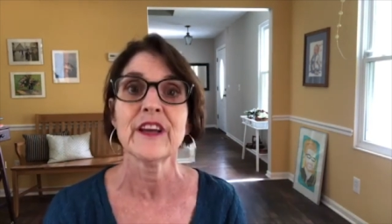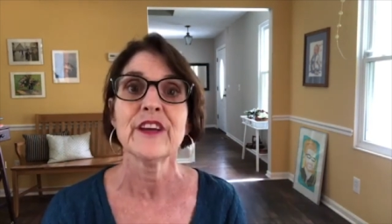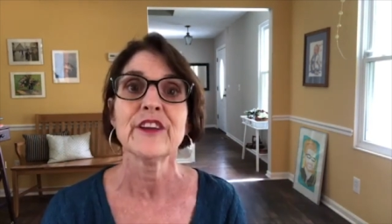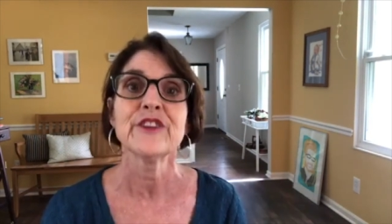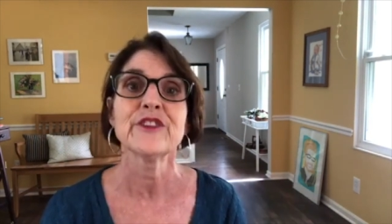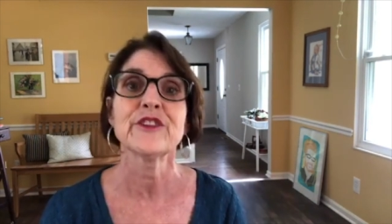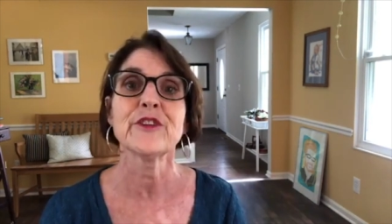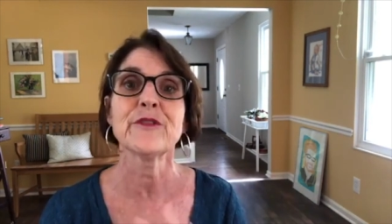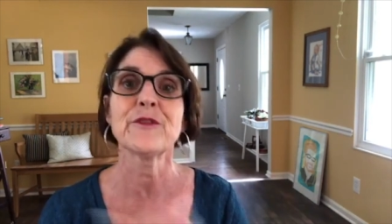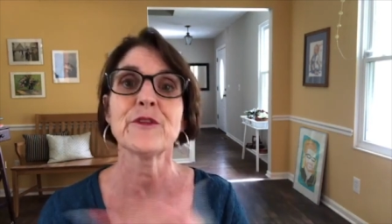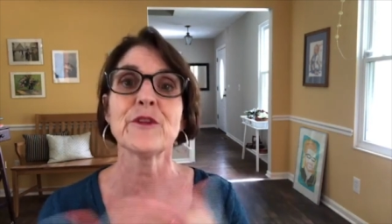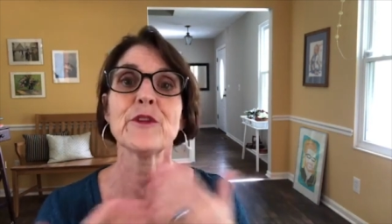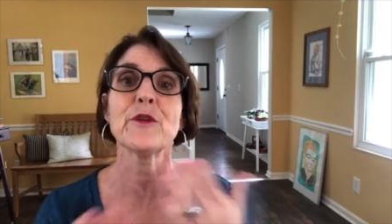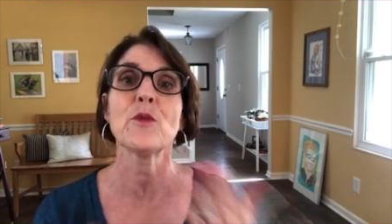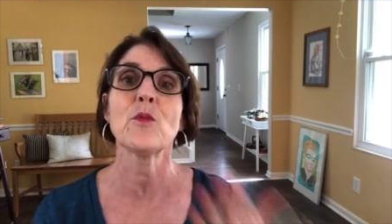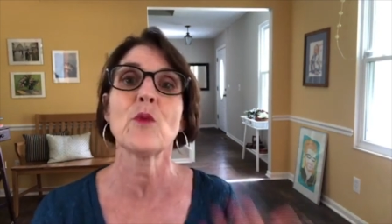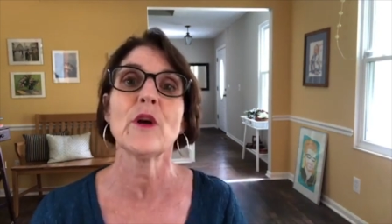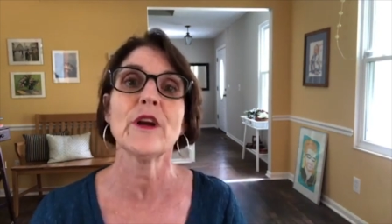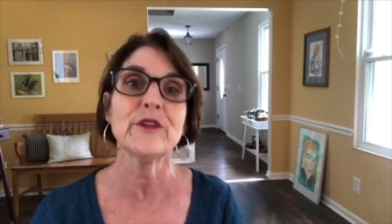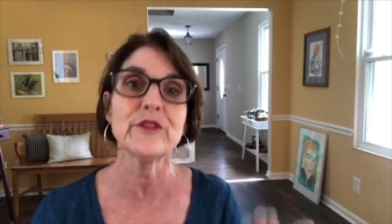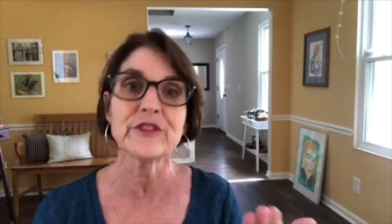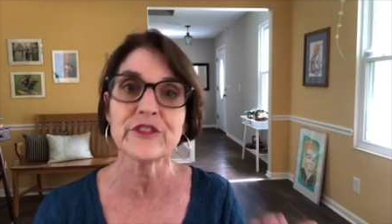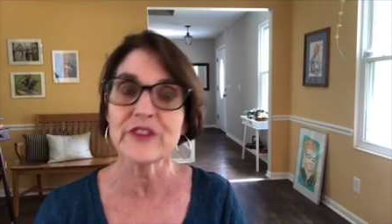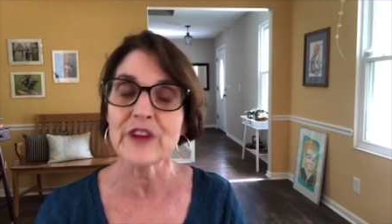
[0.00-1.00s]
So for the
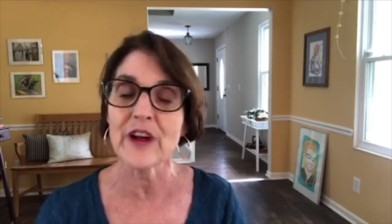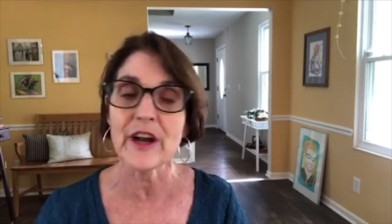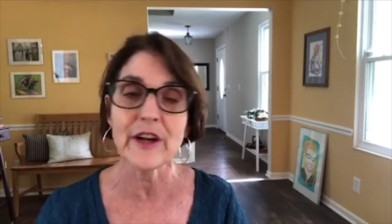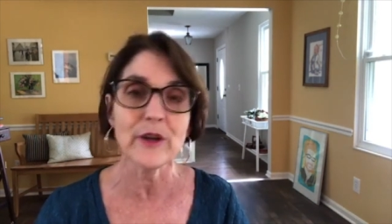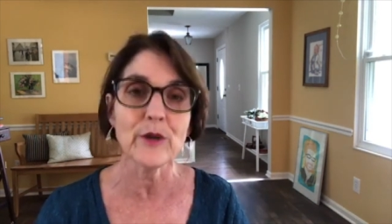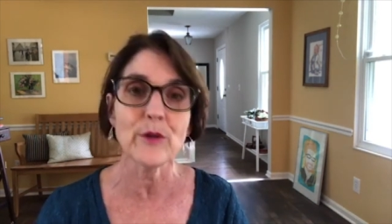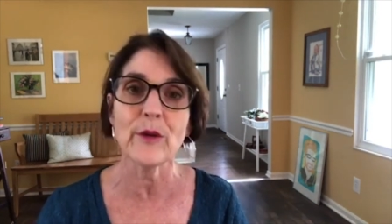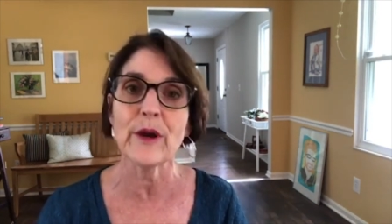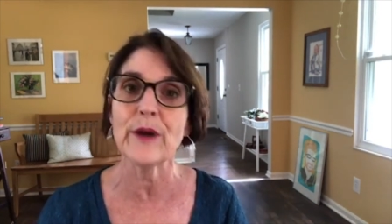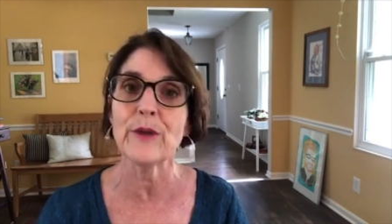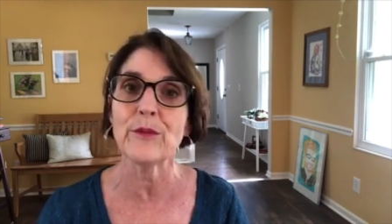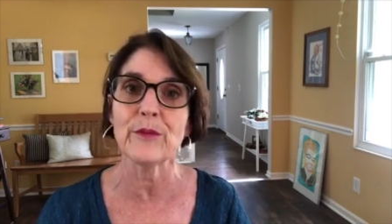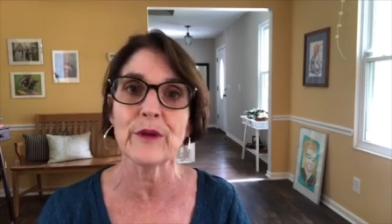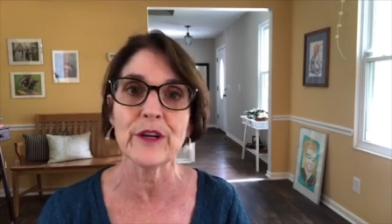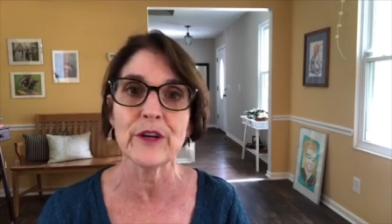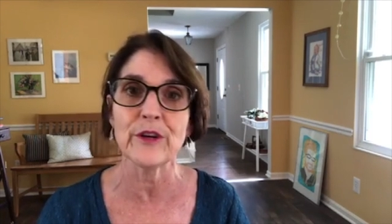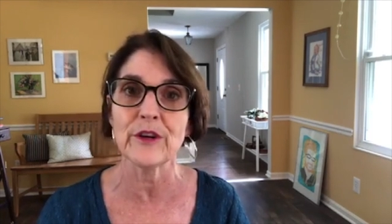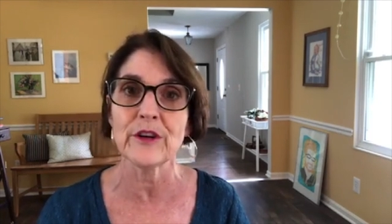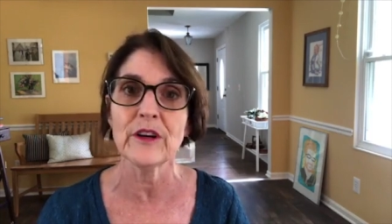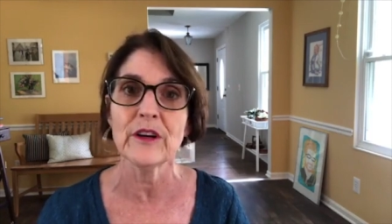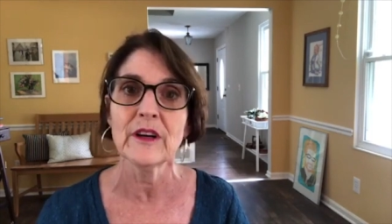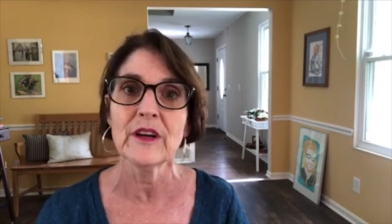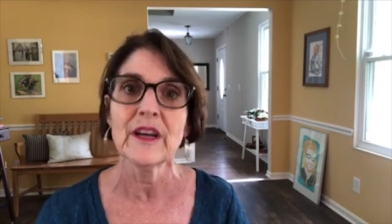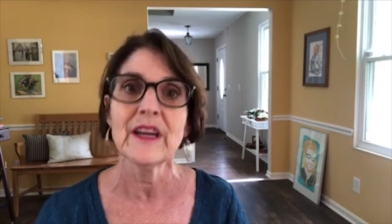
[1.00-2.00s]
one who's not a great
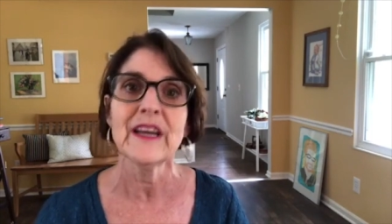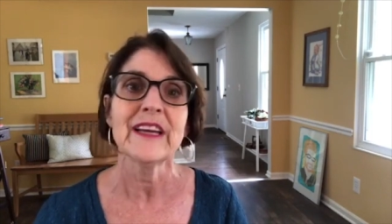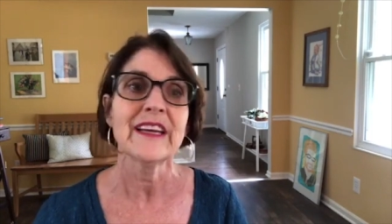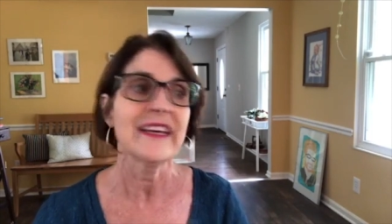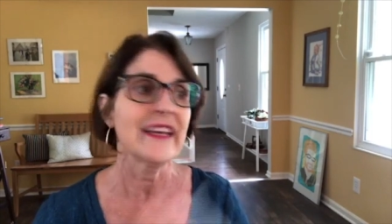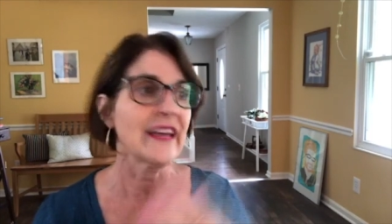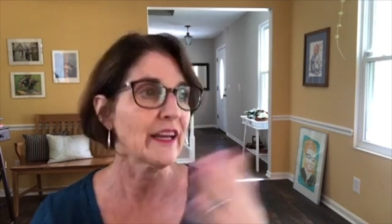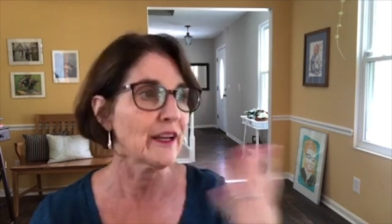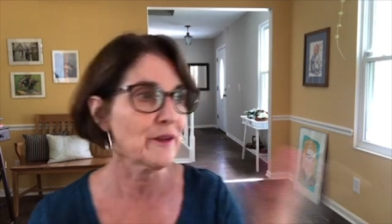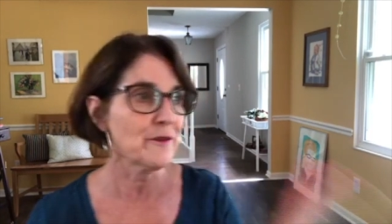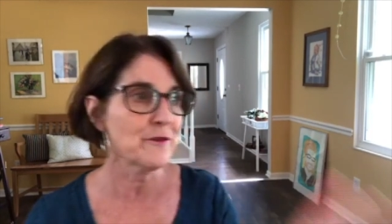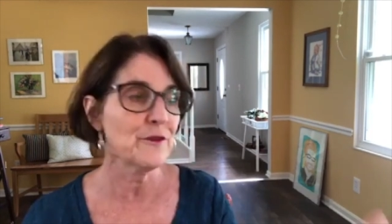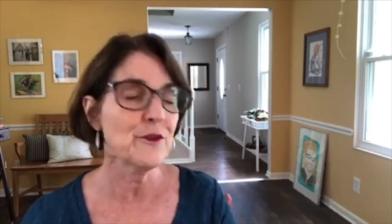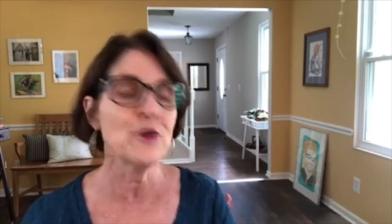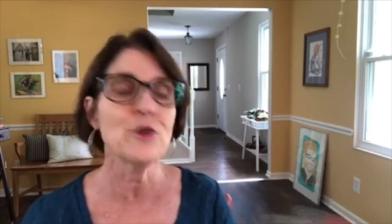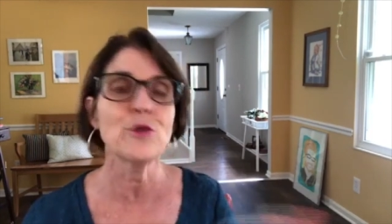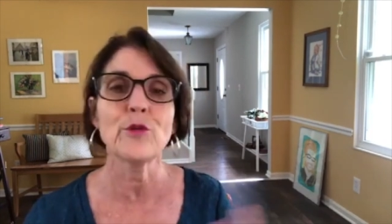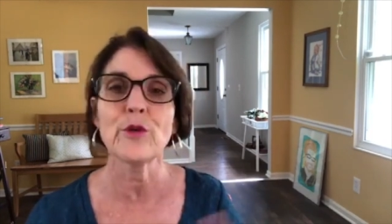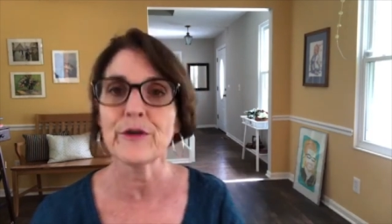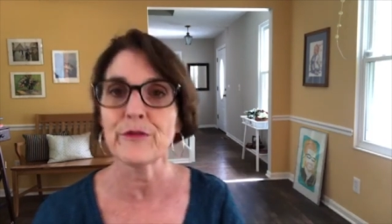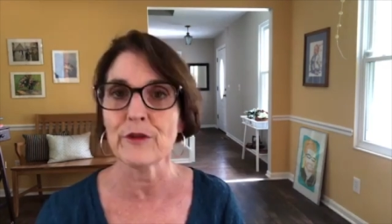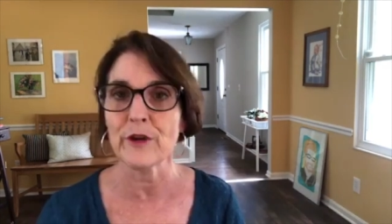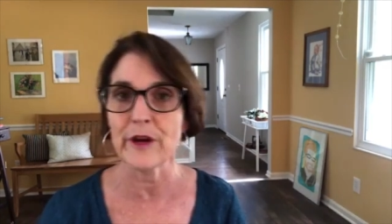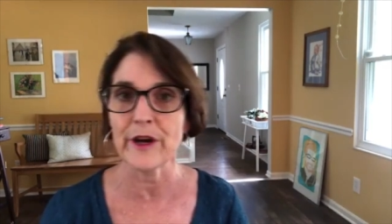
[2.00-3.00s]
reader, get a few
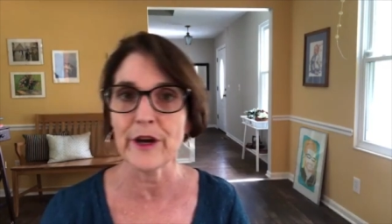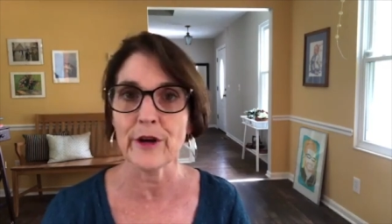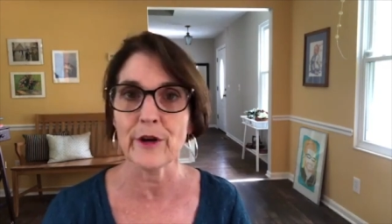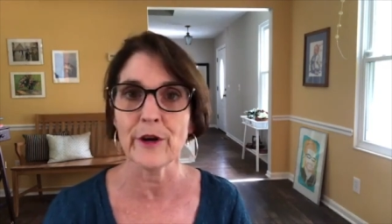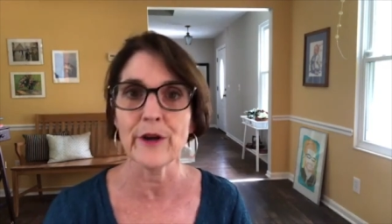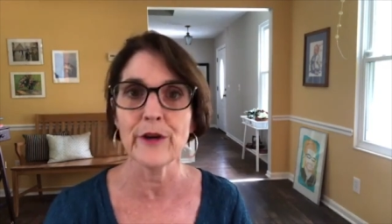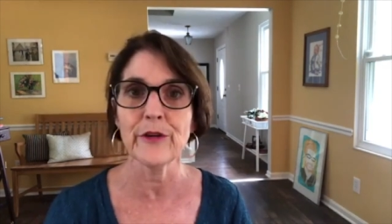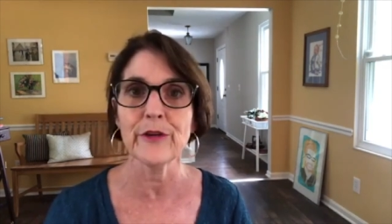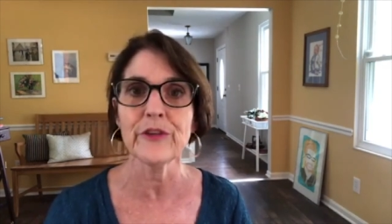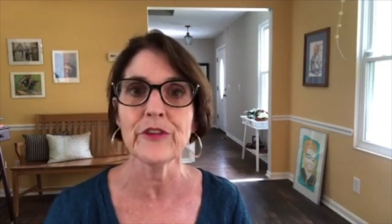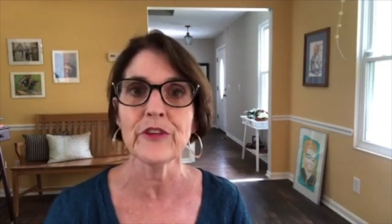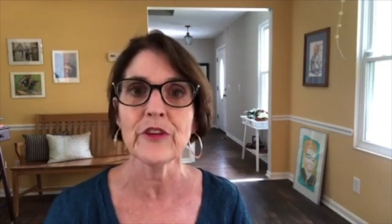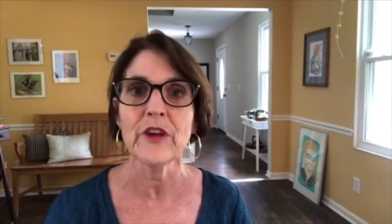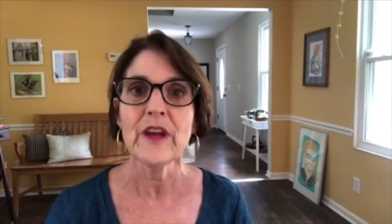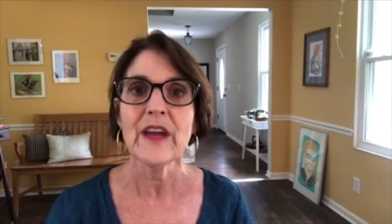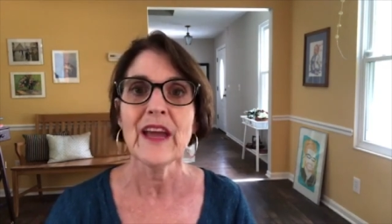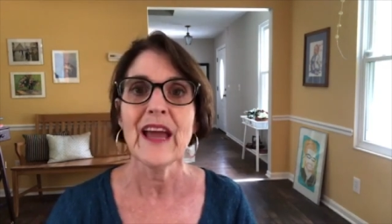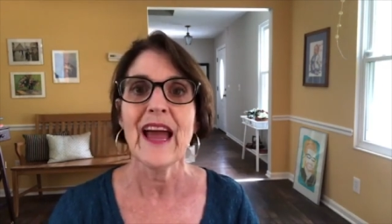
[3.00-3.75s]
quiver arrows.